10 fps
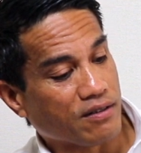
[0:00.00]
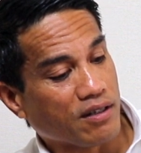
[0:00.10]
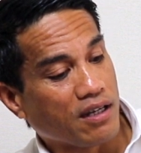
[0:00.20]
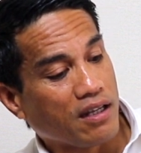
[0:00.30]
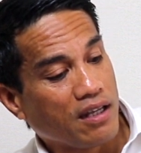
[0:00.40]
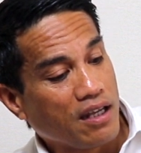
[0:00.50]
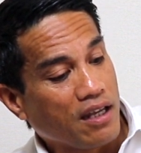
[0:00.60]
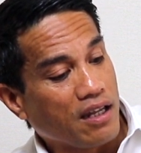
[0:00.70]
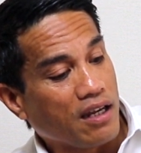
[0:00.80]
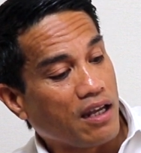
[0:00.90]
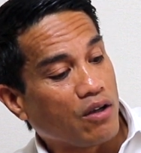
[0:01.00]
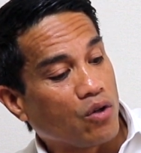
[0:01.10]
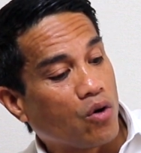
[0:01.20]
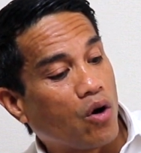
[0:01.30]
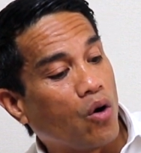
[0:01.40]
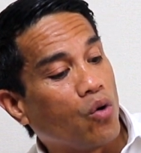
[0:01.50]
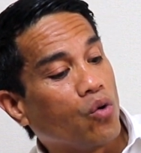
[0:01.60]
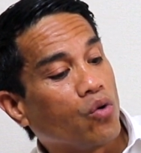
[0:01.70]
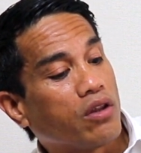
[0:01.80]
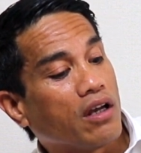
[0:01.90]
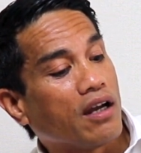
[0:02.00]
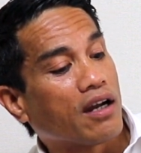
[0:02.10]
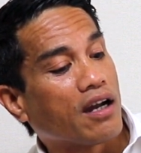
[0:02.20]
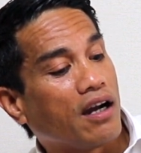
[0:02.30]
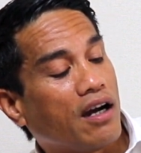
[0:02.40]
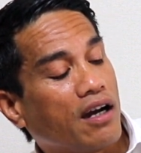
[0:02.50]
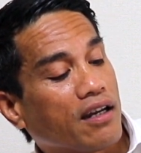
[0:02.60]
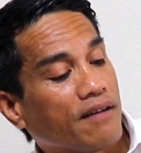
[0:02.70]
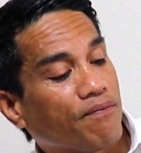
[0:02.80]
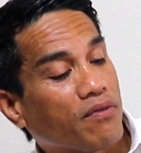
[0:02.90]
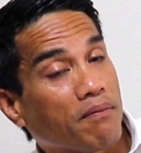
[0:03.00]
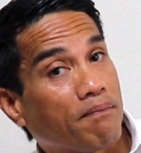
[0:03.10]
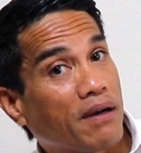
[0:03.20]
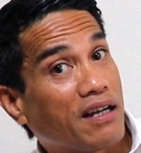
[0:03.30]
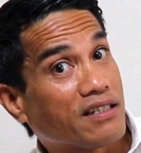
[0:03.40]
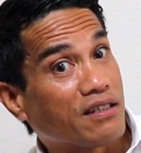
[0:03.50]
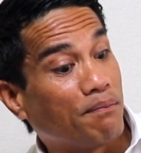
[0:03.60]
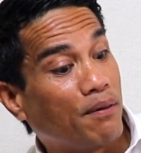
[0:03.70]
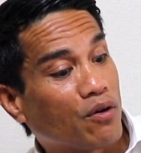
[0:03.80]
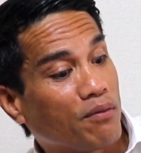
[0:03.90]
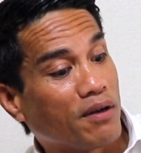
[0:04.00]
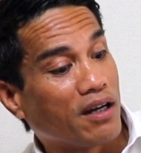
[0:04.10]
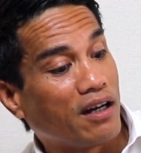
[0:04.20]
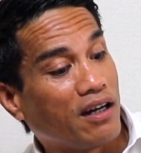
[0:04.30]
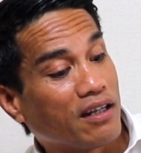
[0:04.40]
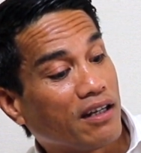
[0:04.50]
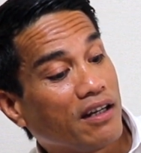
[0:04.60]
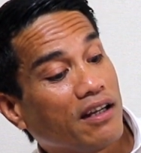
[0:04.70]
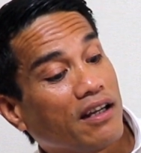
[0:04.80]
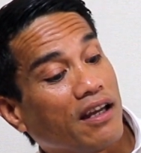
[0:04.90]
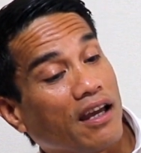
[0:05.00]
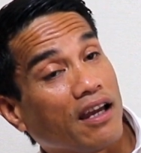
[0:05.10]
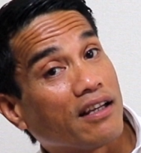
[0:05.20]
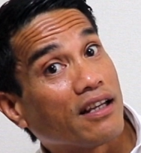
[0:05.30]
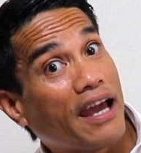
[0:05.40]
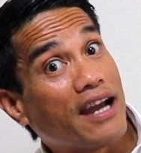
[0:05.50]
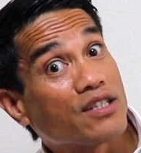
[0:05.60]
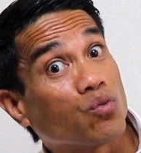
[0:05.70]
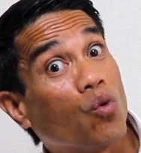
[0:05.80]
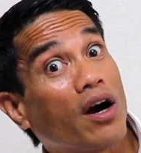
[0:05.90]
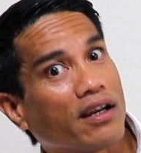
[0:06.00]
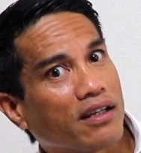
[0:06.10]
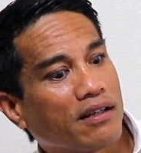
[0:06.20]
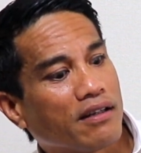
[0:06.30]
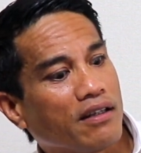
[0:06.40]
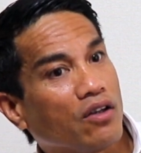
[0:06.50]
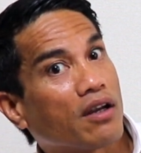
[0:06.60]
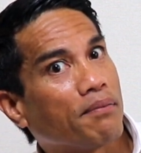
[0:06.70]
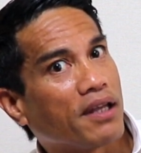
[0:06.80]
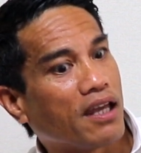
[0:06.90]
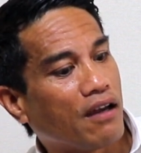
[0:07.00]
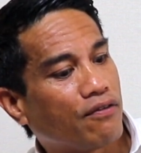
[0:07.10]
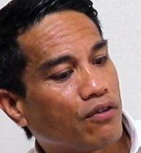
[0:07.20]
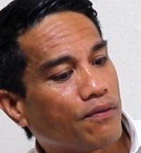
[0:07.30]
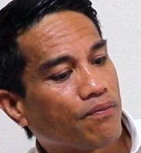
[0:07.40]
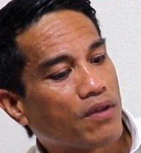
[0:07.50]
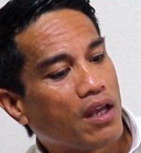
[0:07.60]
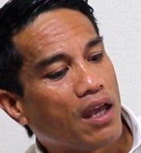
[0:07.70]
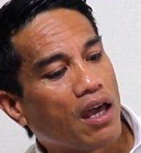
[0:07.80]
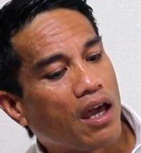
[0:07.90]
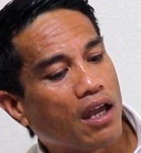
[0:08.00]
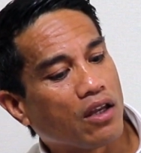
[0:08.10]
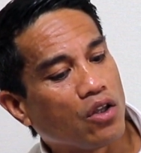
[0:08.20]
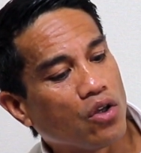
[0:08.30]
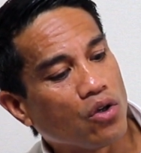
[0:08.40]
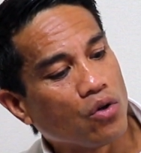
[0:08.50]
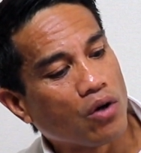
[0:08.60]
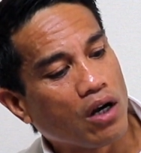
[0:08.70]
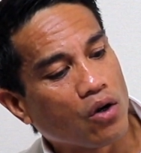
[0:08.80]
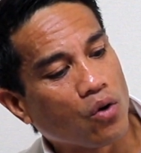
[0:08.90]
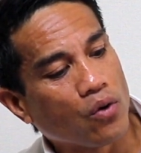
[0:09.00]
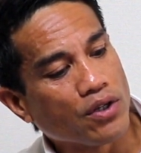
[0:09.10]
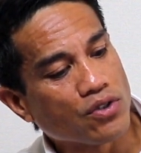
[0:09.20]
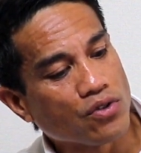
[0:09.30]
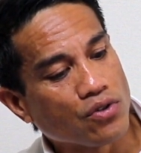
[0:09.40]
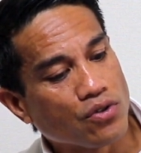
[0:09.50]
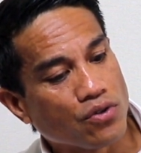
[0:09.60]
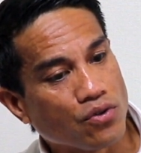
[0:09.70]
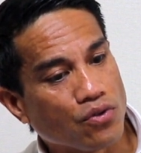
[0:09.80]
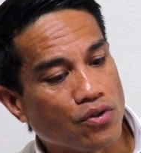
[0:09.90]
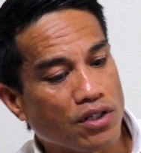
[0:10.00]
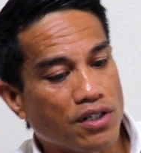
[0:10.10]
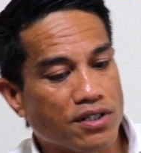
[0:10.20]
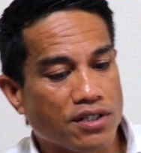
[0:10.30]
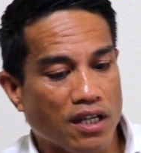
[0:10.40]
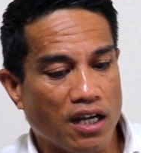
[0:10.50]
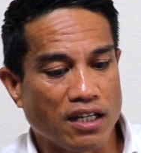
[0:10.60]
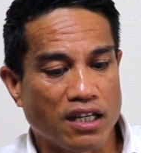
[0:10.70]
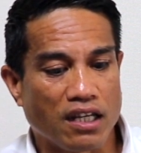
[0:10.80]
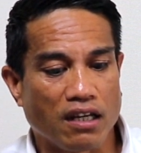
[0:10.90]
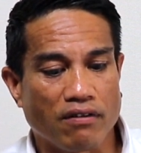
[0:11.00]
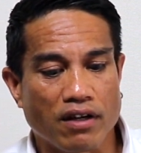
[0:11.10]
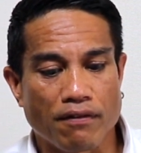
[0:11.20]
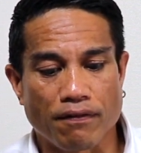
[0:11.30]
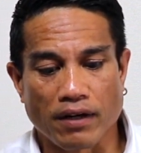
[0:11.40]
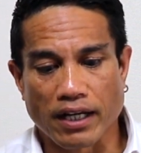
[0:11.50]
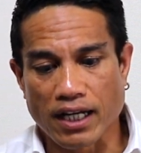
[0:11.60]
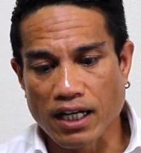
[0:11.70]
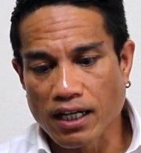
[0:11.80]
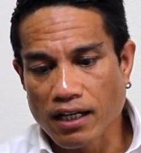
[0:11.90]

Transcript: okay? Now you hold their card plus the bottom card and as one. You gotta be careful. And you are going to do this and give it a flick.